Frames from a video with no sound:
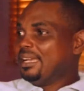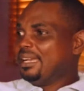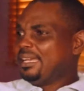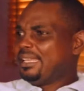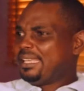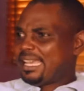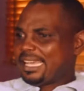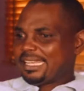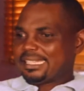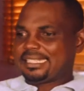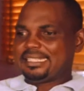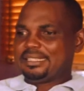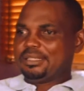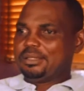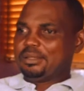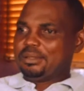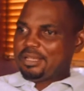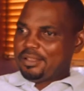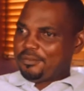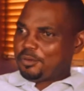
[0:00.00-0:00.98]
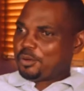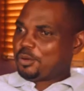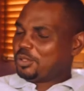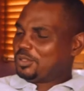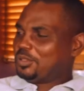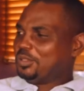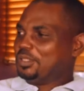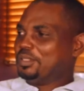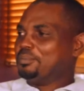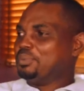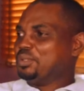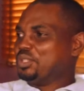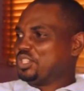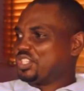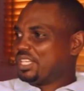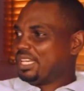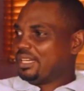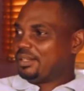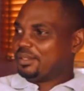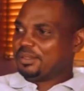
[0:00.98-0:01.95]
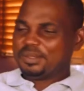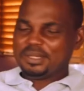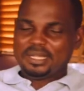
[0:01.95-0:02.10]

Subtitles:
Yes, if you go to the bush now,